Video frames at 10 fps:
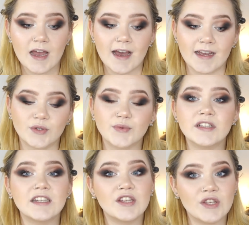I don't
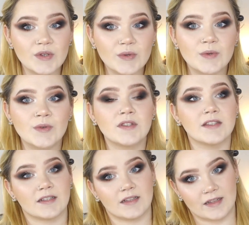really use
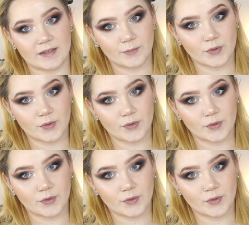lip